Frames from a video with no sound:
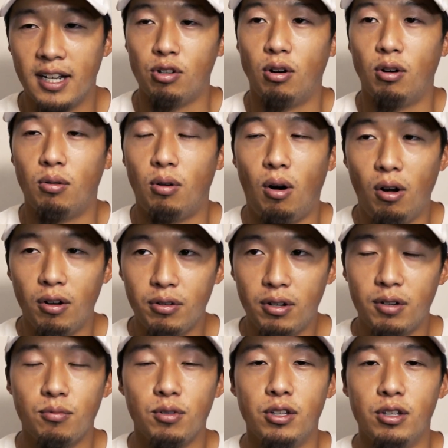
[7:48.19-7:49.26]
So all
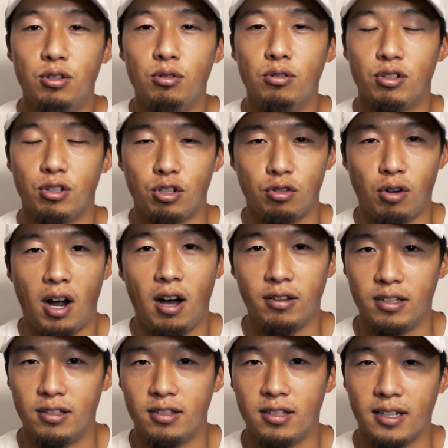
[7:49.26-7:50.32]
you can really do is just try
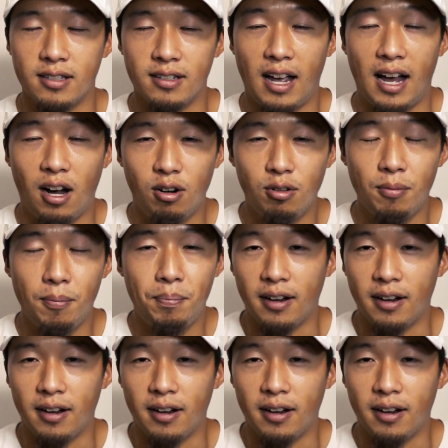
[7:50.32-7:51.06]
all these things out.